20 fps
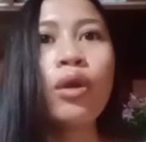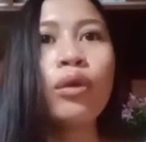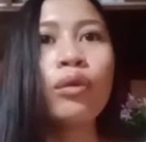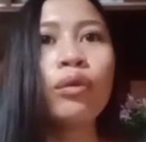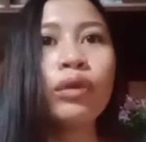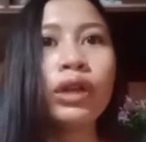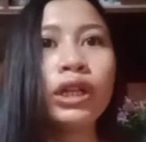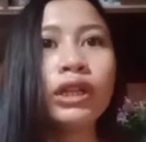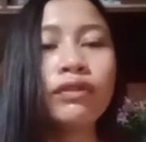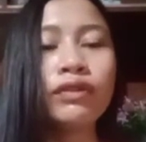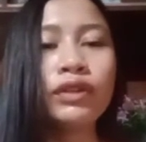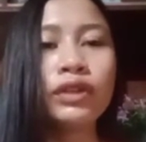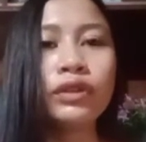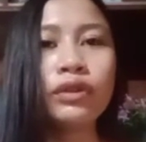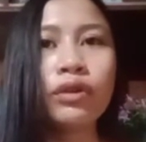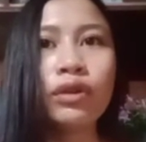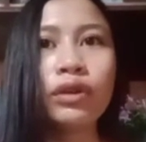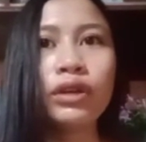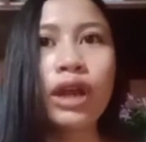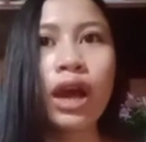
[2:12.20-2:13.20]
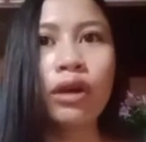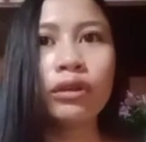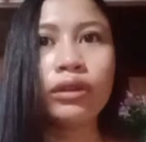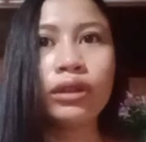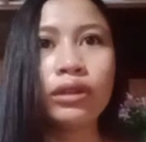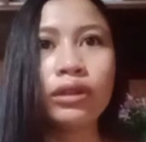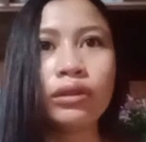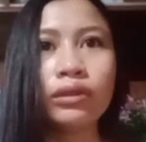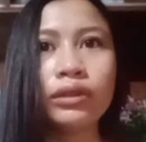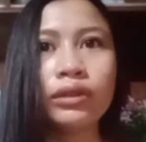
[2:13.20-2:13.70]
worldview or
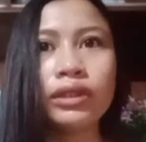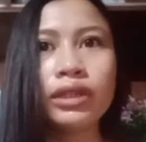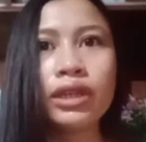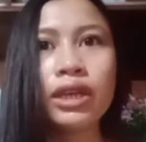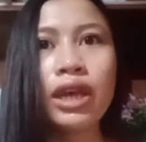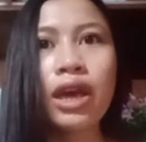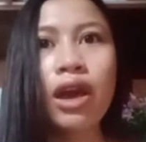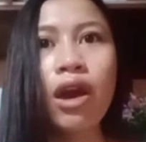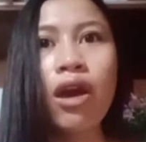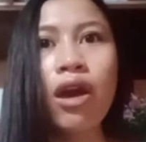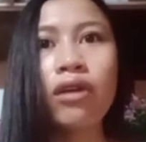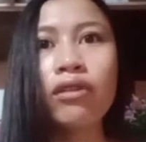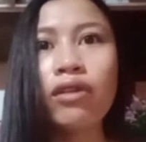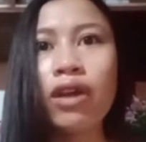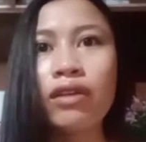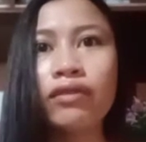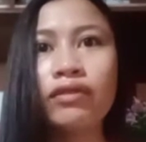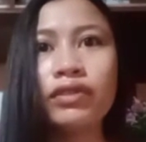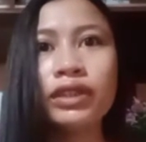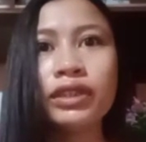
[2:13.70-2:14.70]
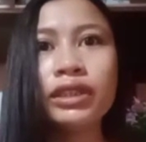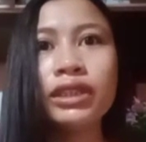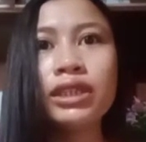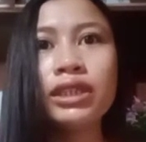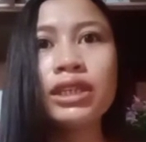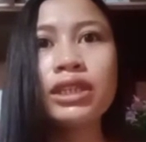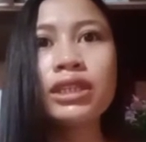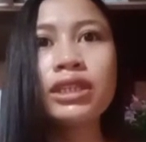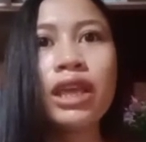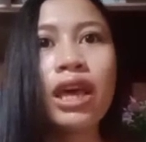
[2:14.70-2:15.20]
outlook. However,
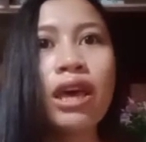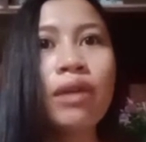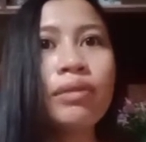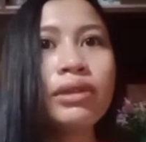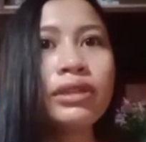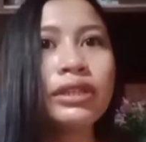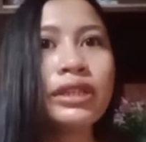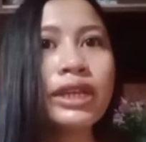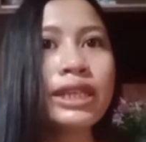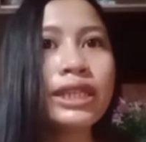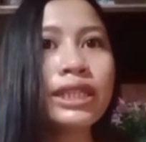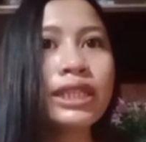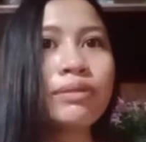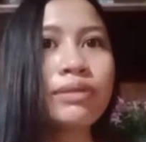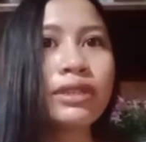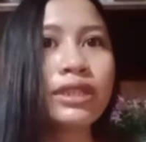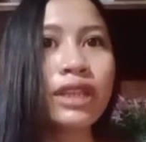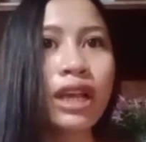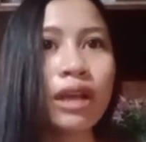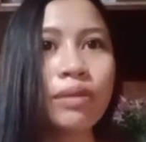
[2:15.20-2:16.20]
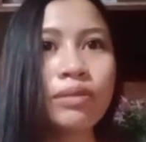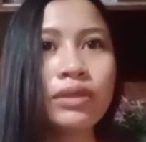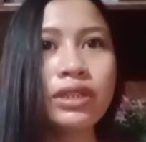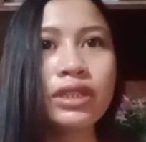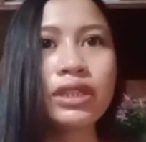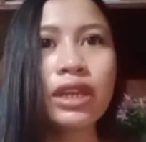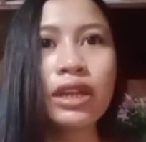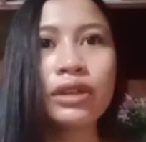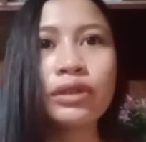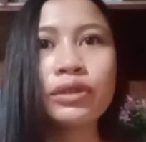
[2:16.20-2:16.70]
the images
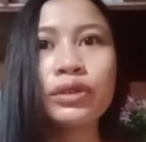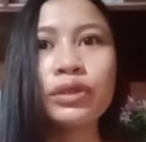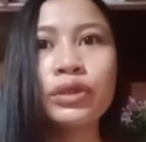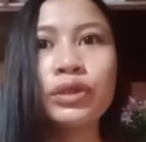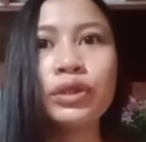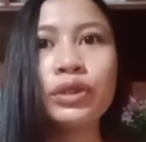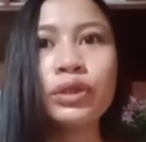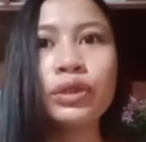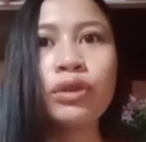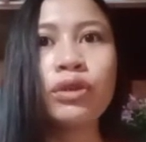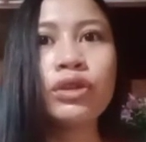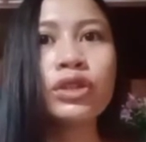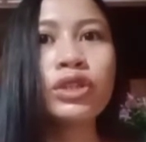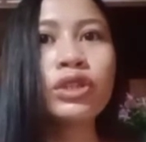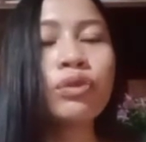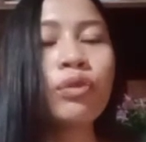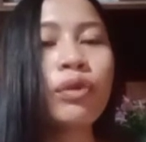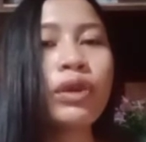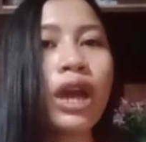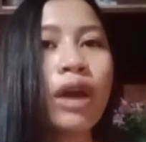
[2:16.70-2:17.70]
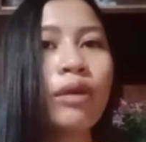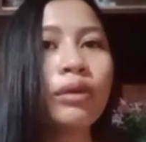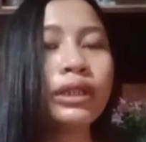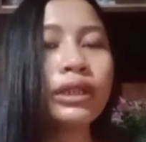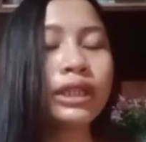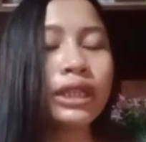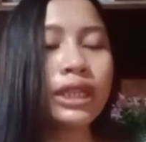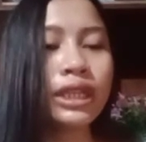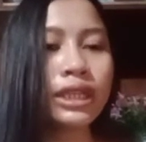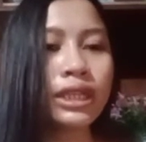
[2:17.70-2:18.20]
themselves are conjure or sway our
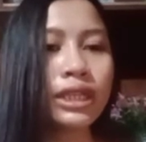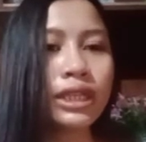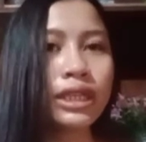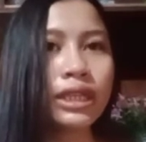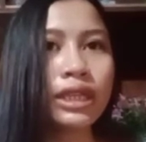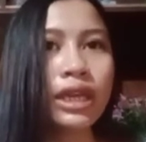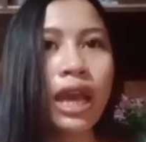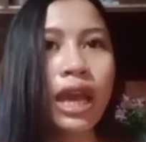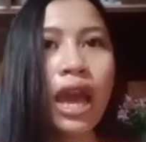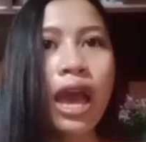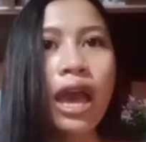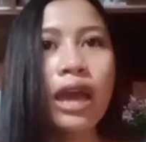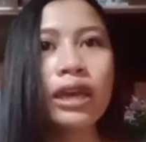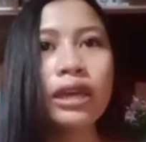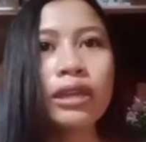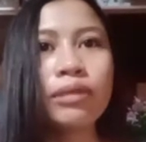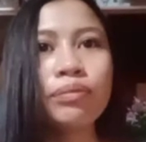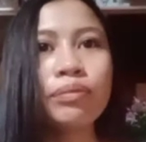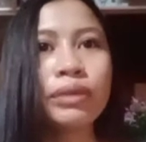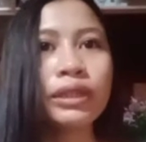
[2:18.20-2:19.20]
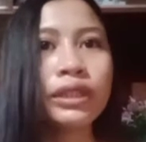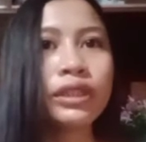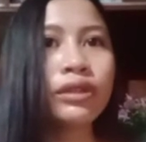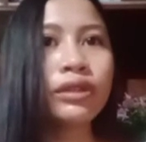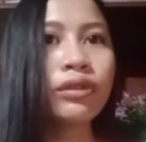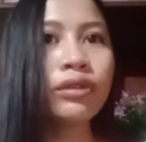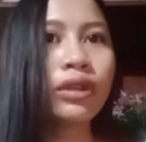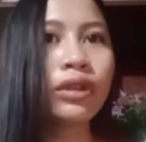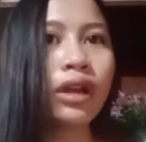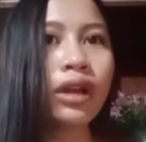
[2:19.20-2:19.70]
thinking in
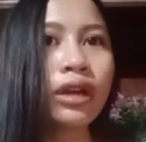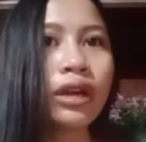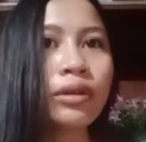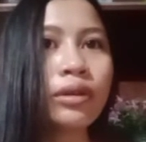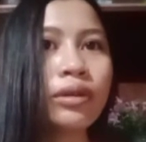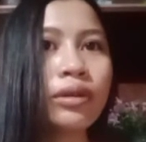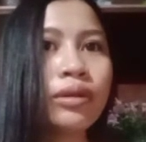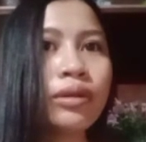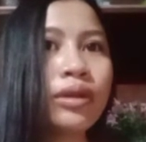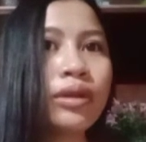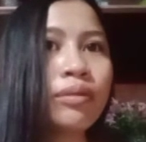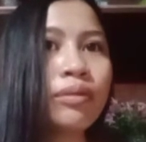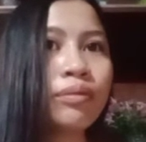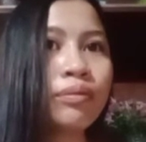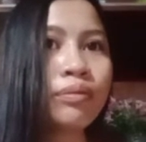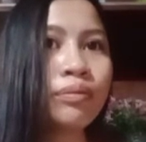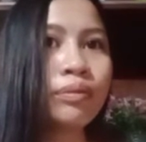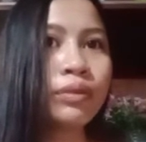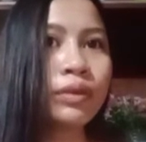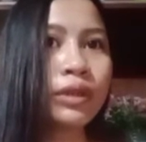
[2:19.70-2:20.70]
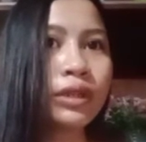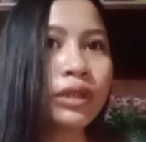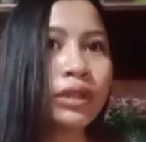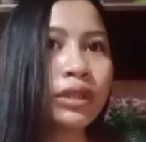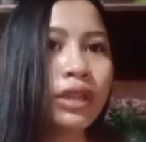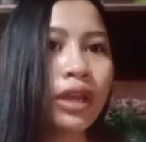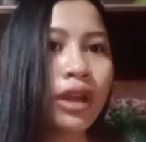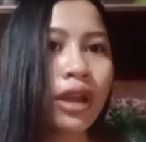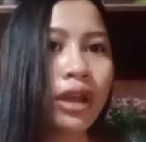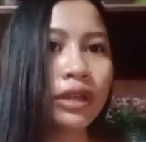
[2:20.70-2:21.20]
particular
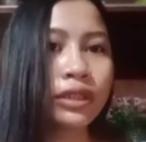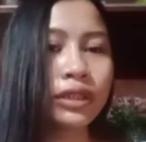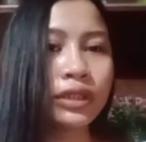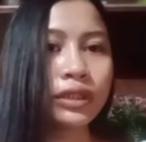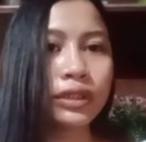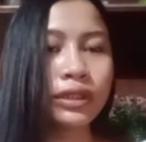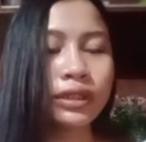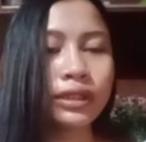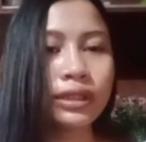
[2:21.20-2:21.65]
direction.